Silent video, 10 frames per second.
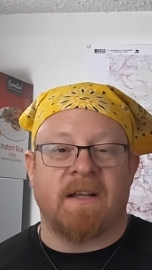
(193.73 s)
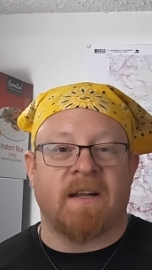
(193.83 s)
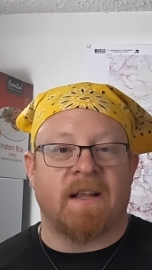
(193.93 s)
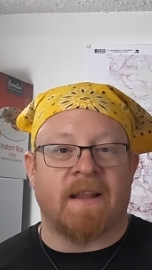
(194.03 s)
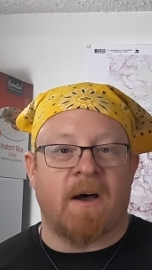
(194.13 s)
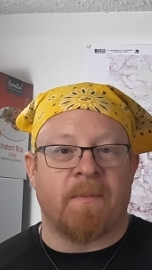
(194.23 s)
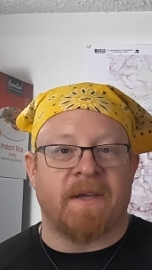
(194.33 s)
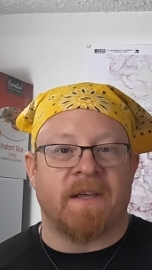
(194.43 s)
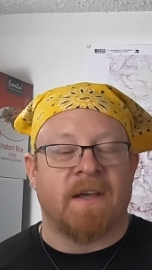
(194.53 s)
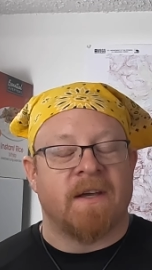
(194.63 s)
and they allow
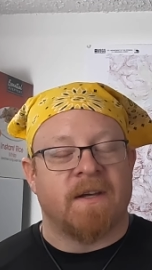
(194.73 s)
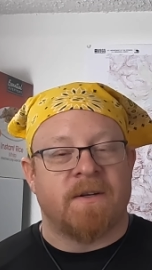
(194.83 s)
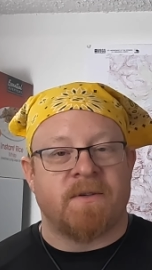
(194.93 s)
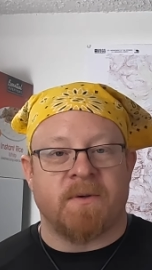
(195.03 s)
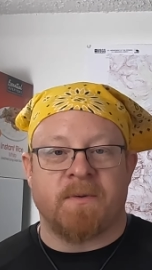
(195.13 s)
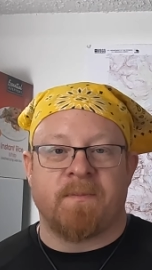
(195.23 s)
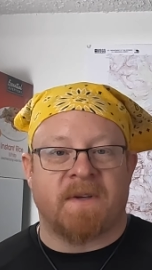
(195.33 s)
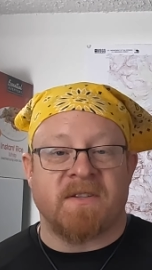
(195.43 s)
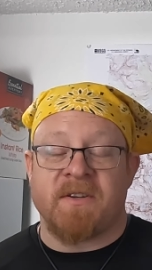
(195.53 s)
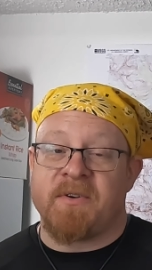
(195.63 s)
me to
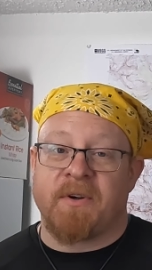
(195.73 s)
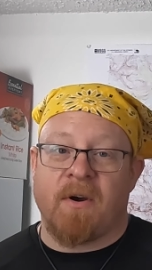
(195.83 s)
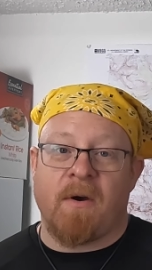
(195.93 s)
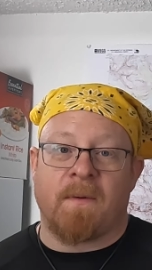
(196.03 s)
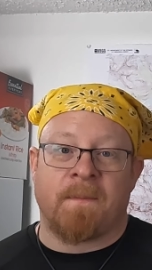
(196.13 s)
continue to grow.